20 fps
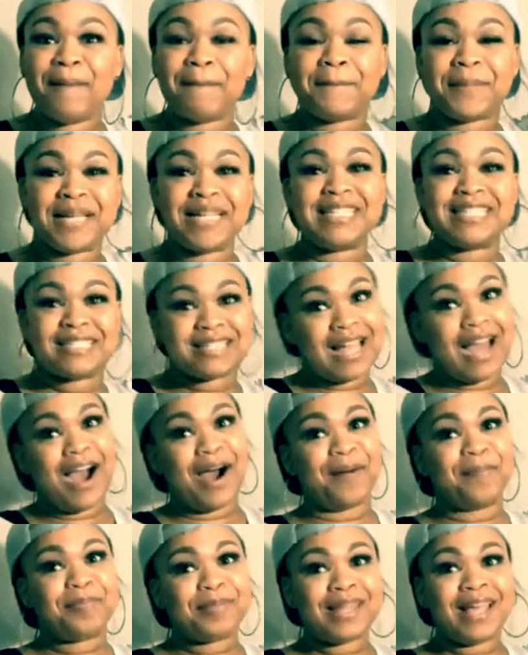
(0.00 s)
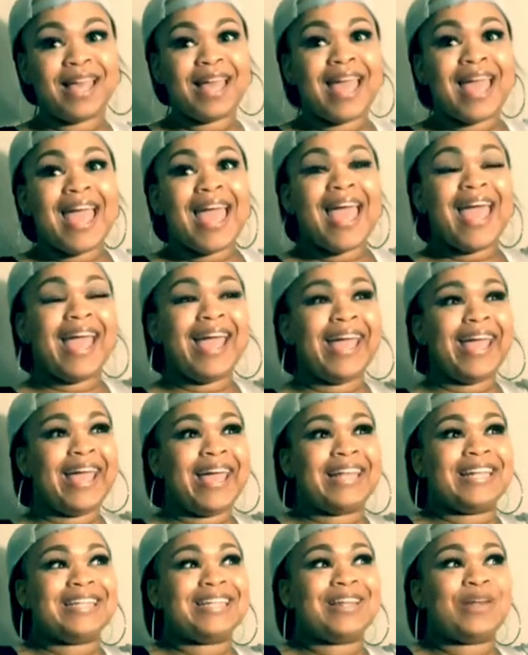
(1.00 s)
be stopped.
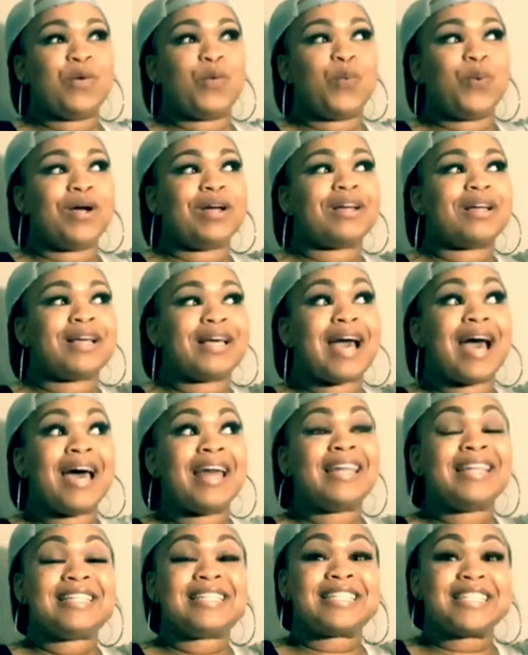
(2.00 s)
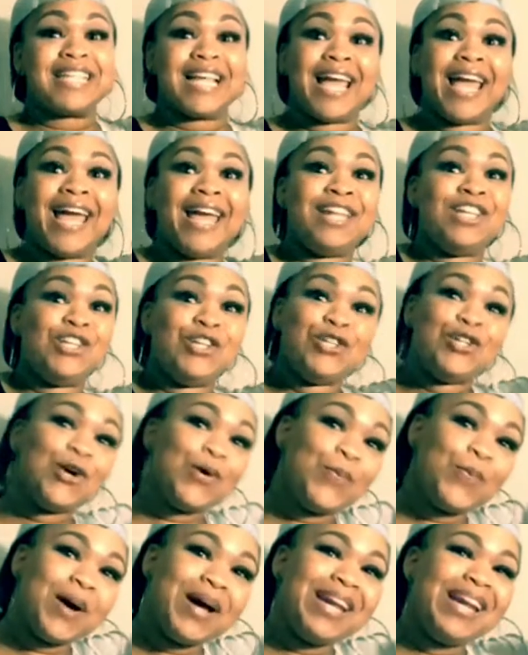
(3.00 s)
And we're kind of seeing, and you
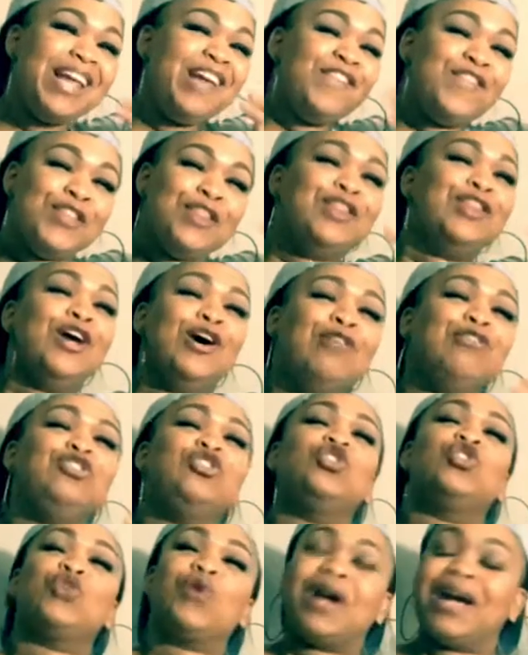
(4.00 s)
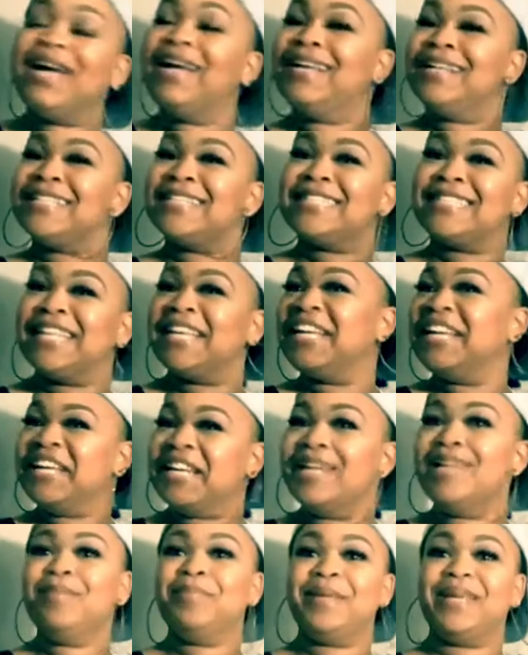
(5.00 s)
know what? Even though Dre is the
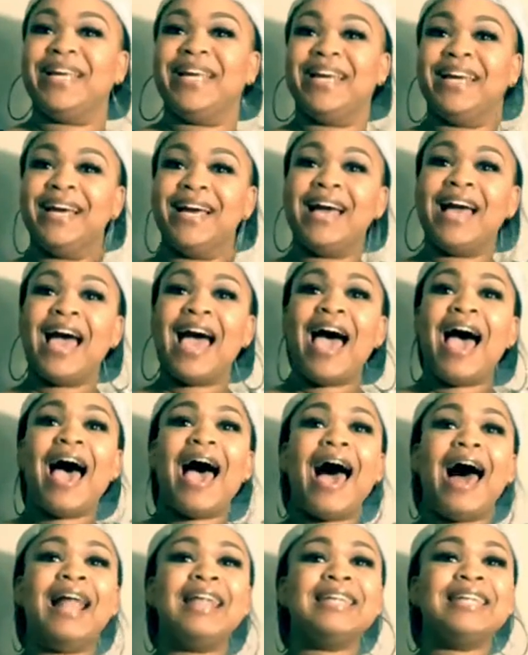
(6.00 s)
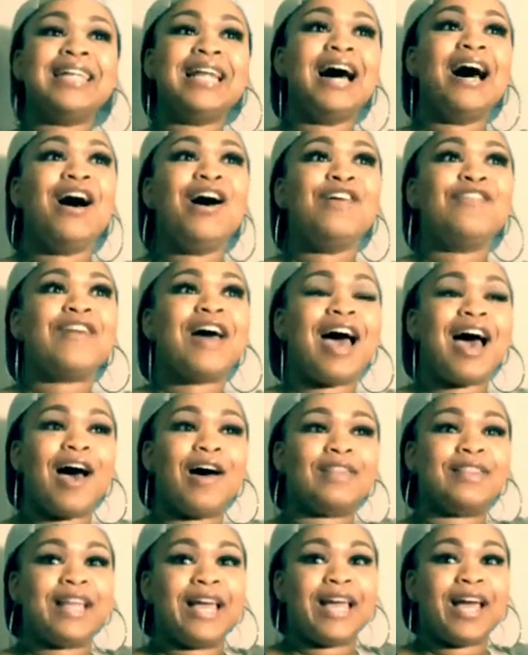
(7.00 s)
enemy, I love
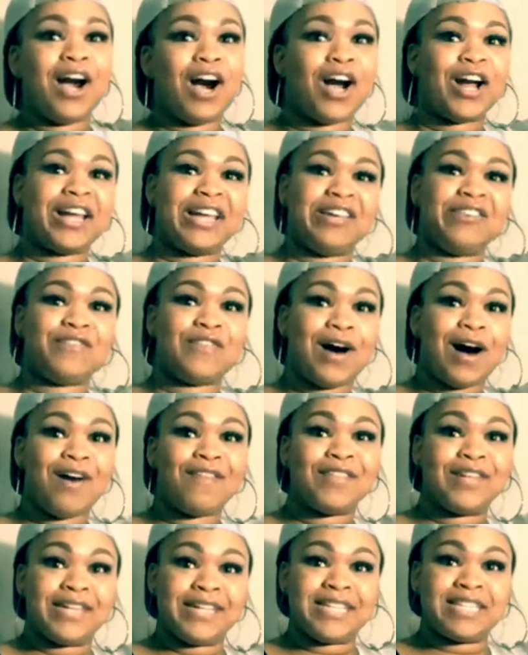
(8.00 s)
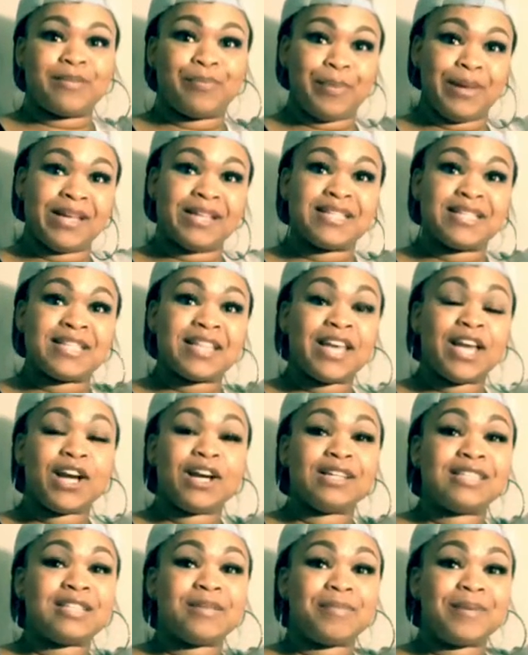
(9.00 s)
how they are evolving this man's
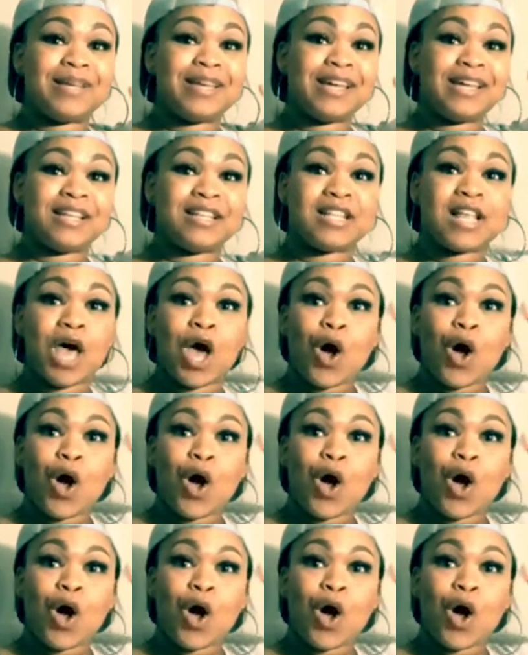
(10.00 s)
character, because